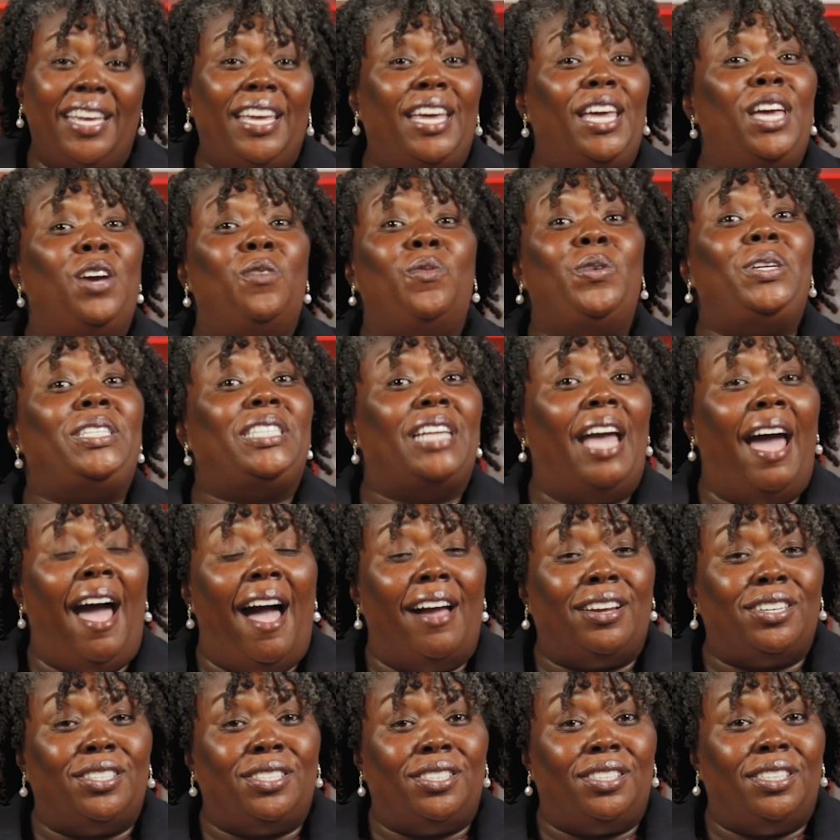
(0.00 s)
It was
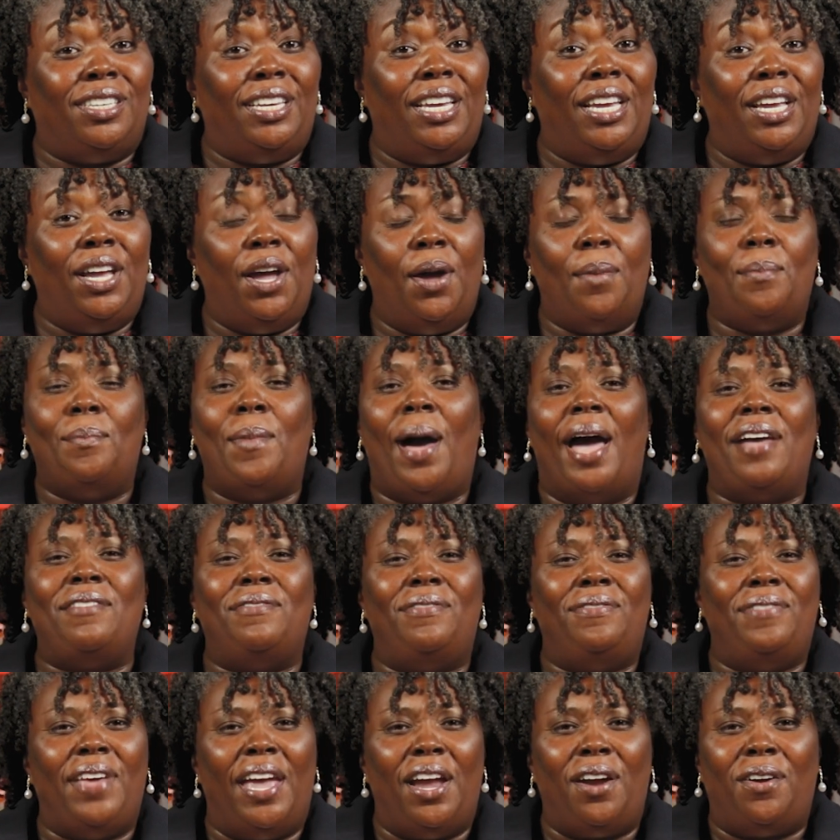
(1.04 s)
actually my
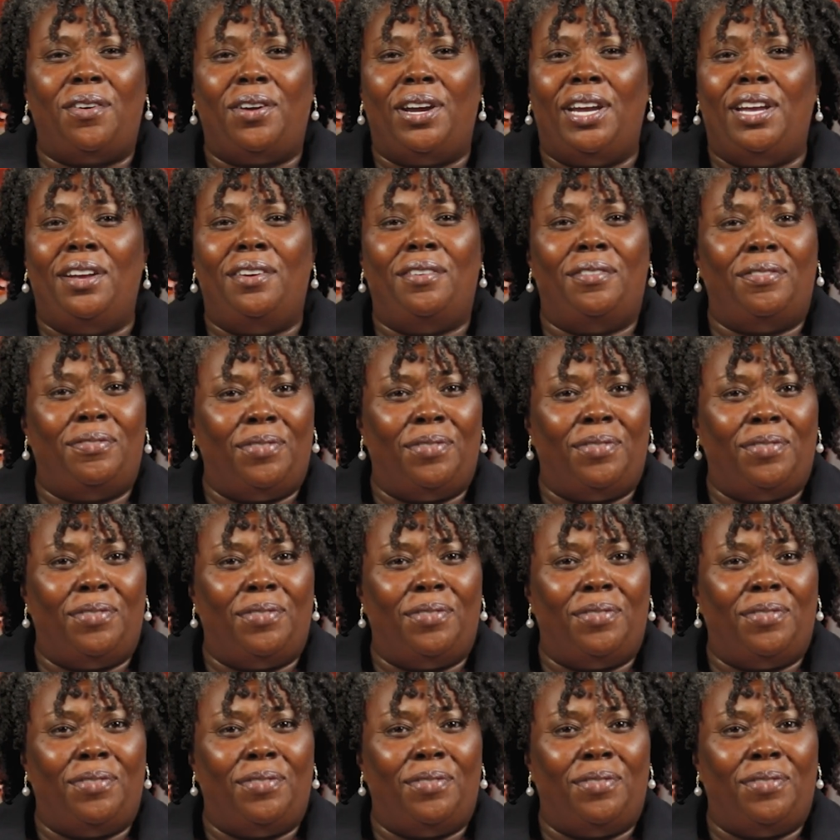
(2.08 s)
very